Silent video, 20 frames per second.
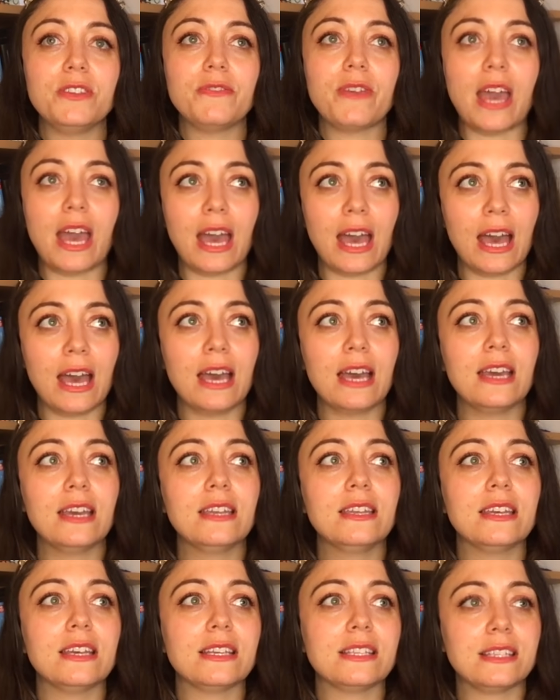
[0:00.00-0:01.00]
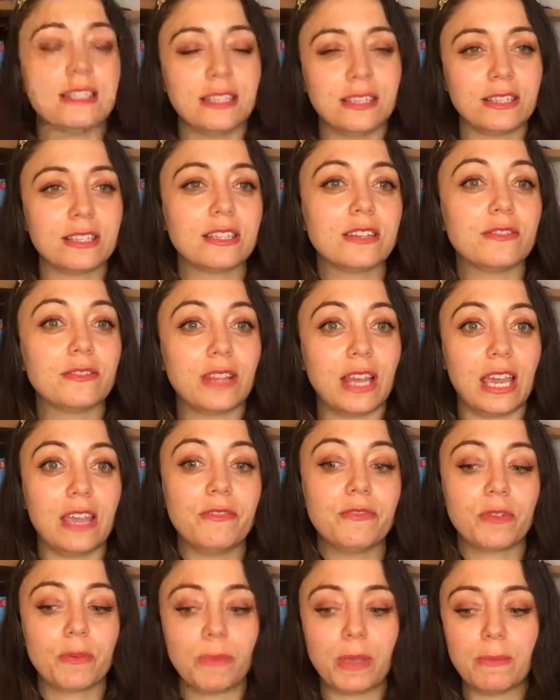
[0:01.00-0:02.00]
you've had a season of
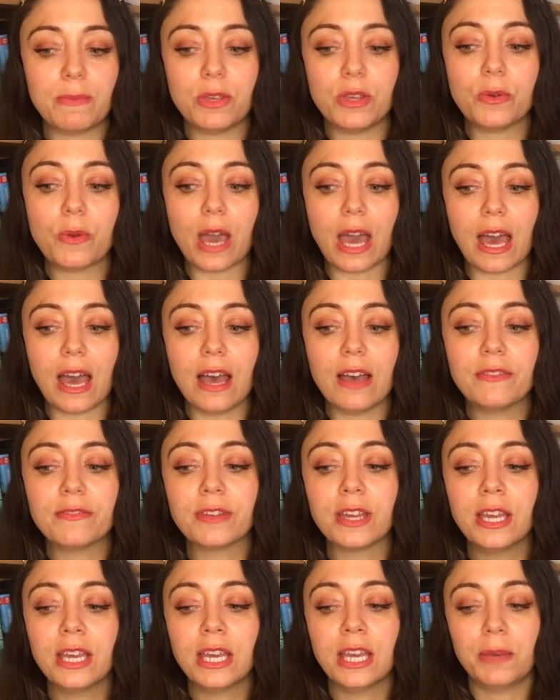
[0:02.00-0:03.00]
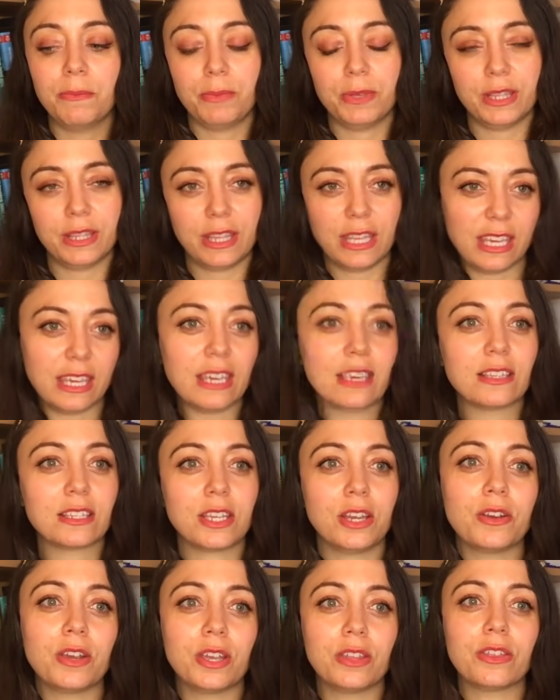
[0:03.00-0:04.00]
life where maybe you have been thinking
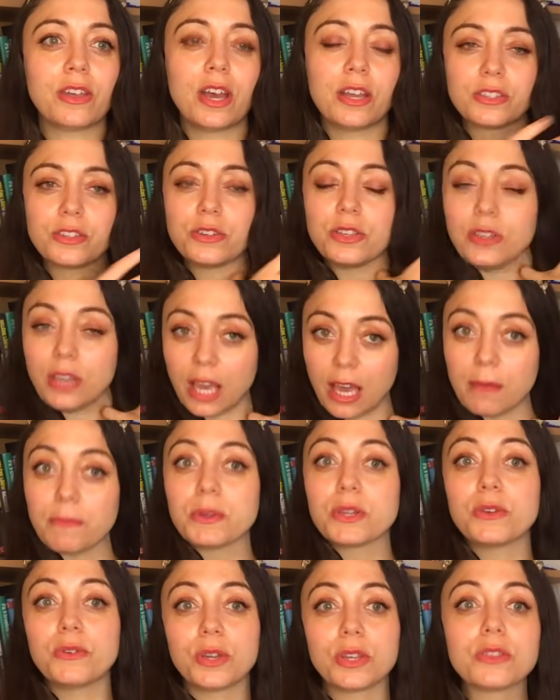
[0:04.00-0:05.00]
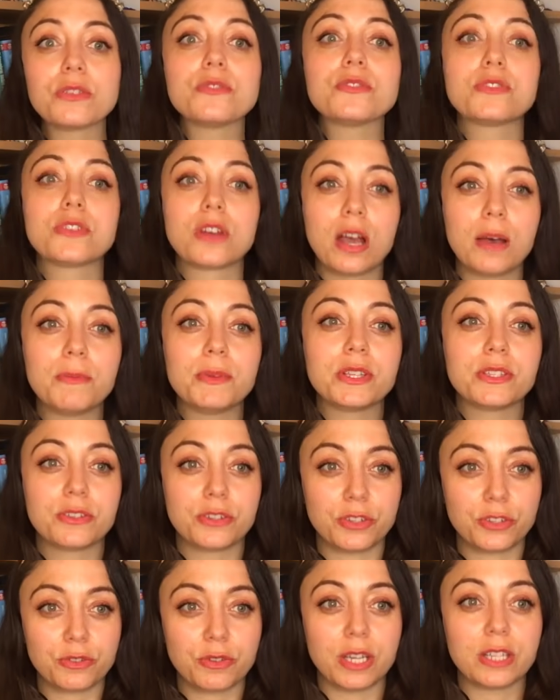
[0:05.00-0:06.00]
scary thoughts, or you have been going through traumas
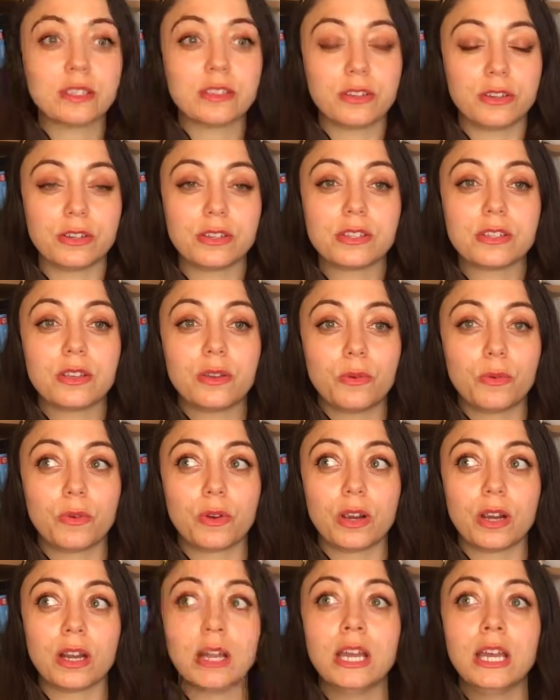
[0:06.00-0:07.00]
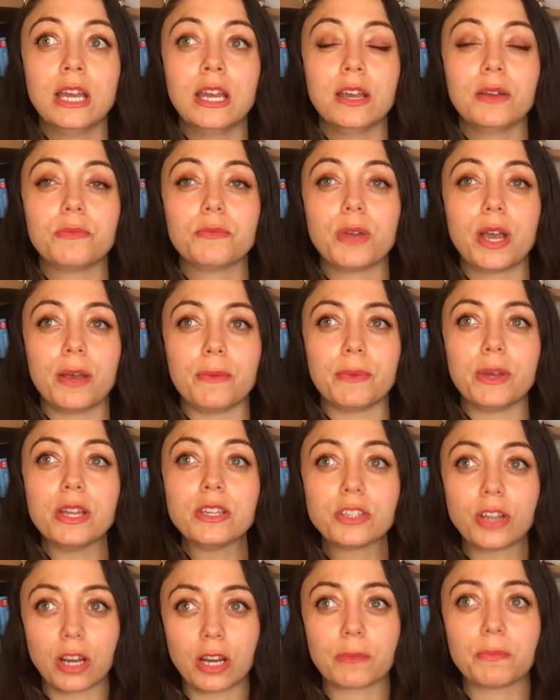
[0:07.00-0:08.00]
or stressors or
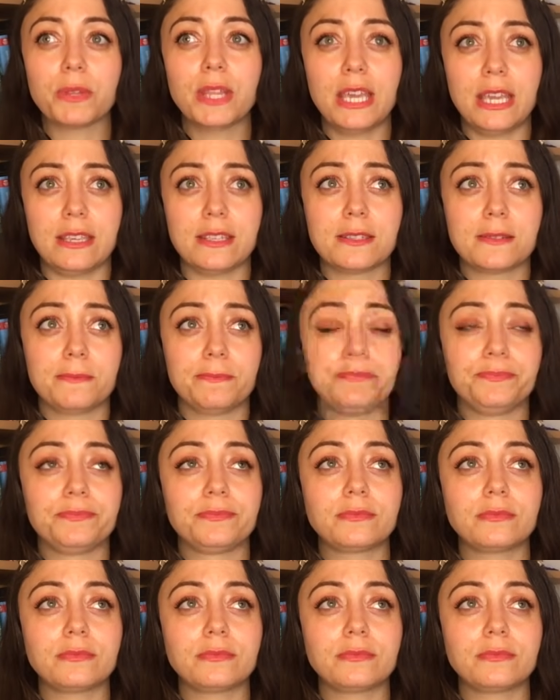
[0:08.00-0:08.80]
a dark place.